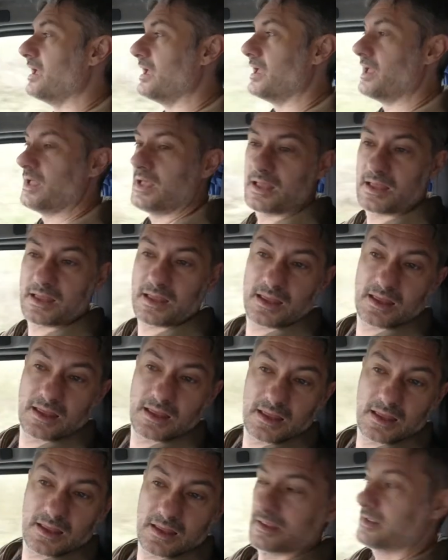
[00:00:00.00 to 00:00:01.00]
Uh,
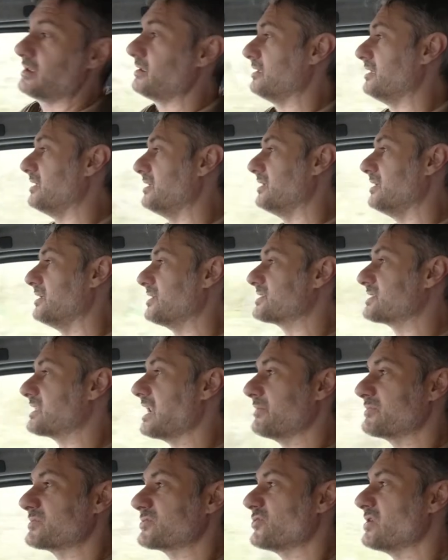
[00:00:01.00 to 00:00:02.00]

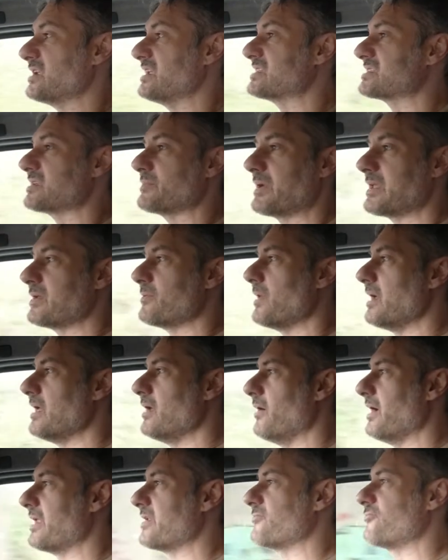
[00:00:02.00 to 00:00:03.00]
slept reasonably
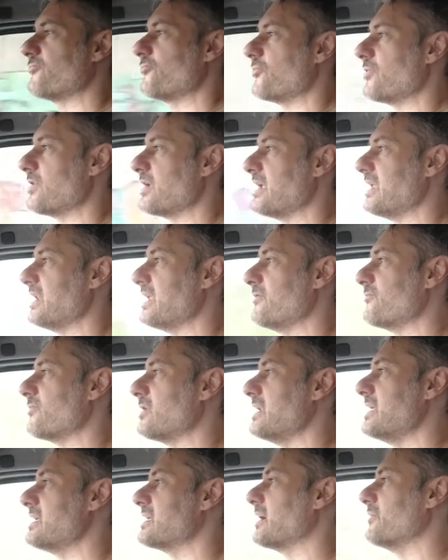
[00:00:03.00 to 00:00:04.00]
well. Had a really,
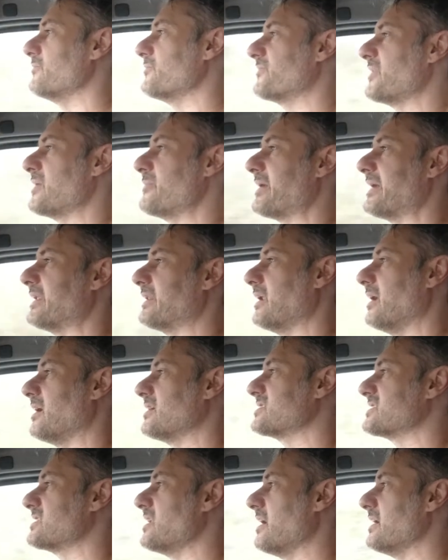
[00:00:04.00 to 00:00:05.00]
really comfy bed
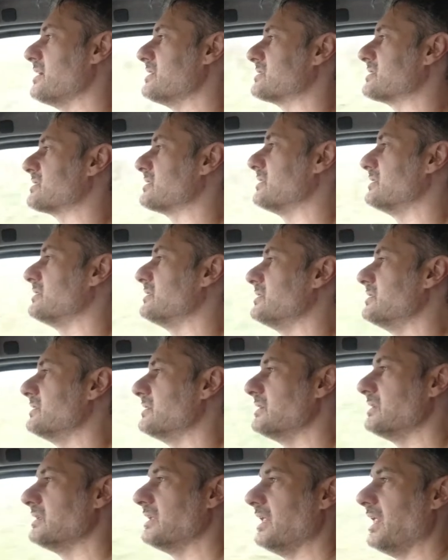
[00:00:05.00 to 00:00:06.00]
last night.
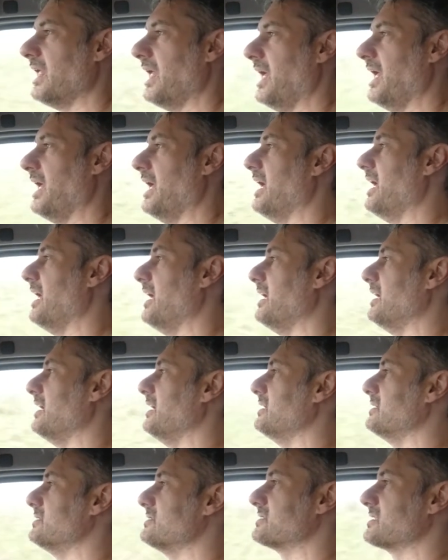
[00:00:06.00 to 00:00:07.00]

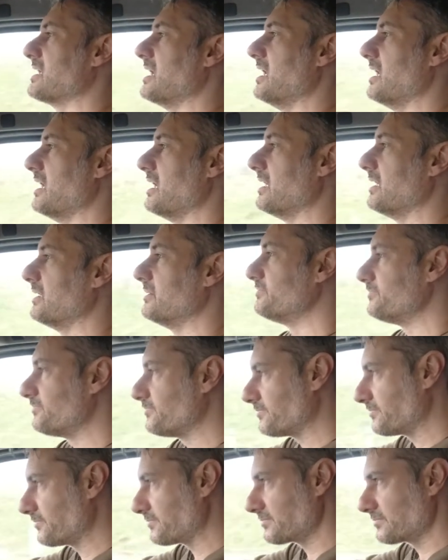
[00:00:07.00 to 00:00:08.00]
And uh,
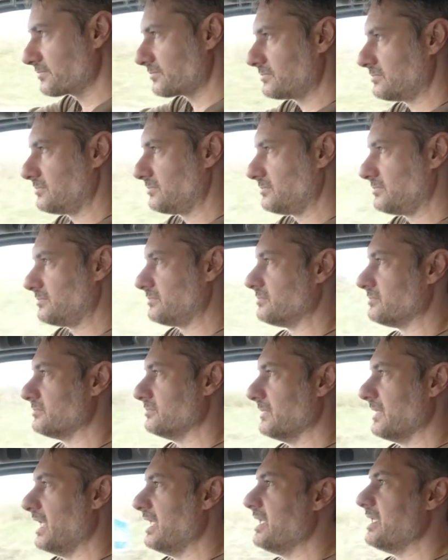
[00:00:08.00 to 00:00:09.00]
was it a nice place?
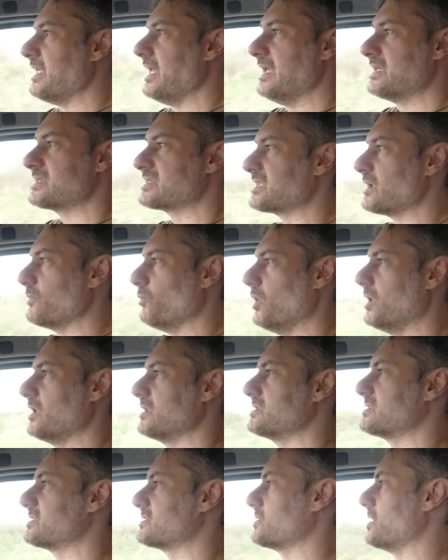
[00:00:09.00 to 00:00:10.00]
Yes, it
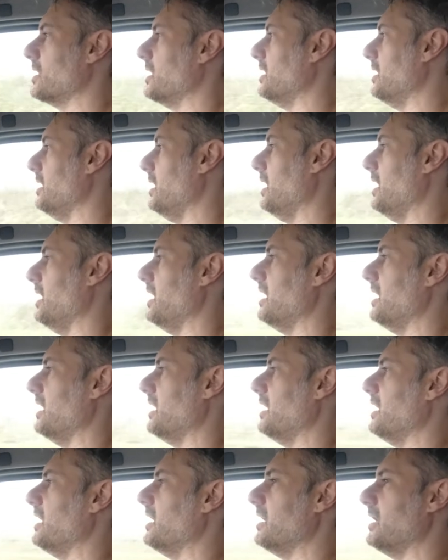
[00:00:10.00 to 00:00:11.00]
was.
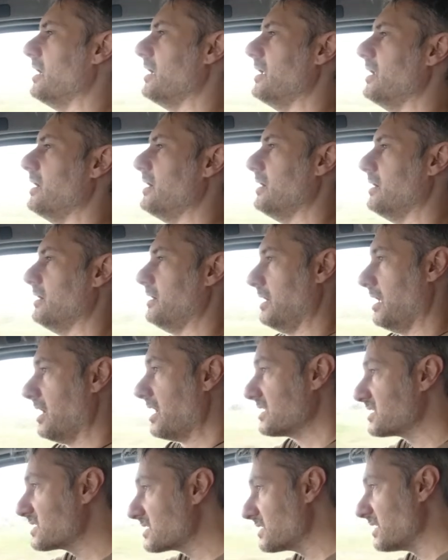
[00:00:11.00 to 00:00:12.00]
Uh,
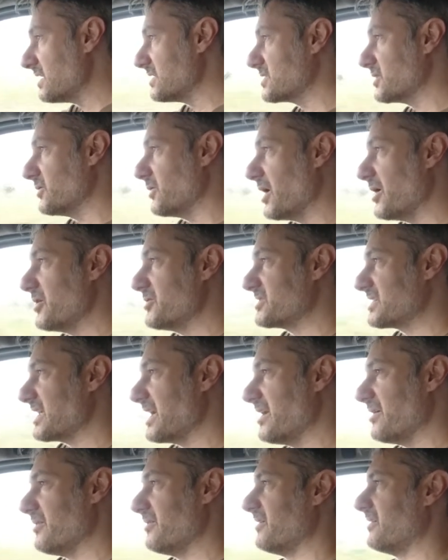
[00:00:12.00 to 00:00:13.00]
nice little
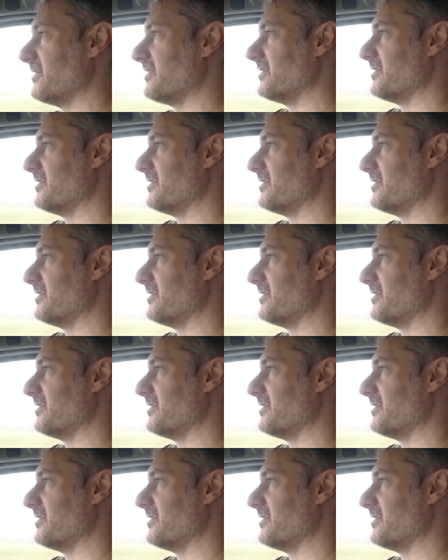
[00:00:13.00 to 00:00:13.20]
hotel.